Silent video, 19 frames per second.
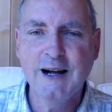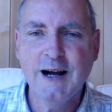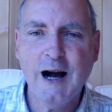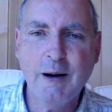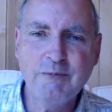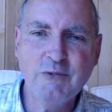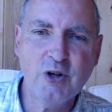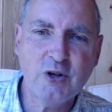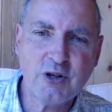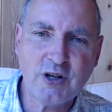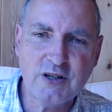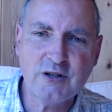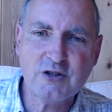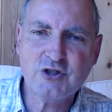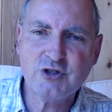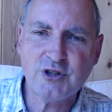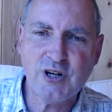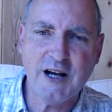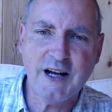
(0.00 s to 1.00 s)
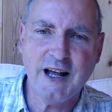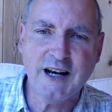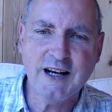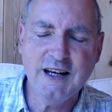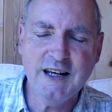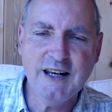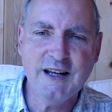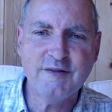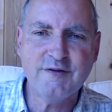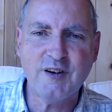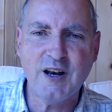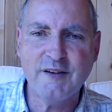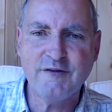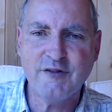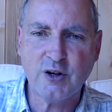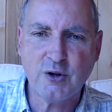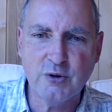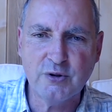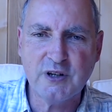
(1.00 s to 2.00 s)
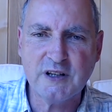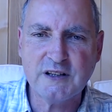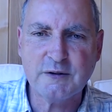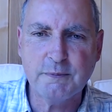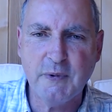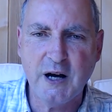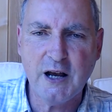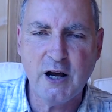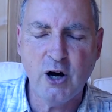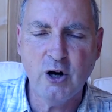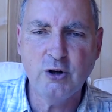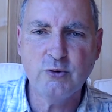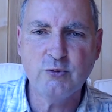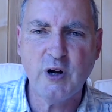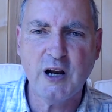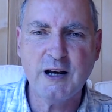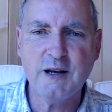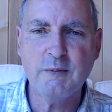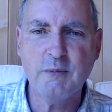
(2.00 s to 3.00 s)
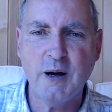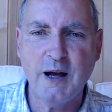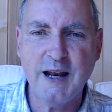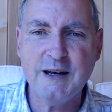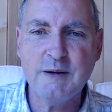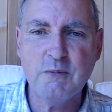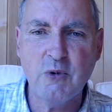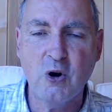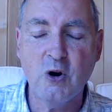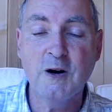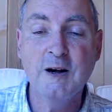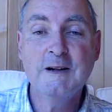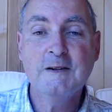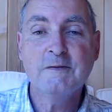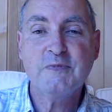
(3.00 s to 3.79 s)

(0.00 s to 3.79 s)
I'm not going to try and live life according to my own way anymore.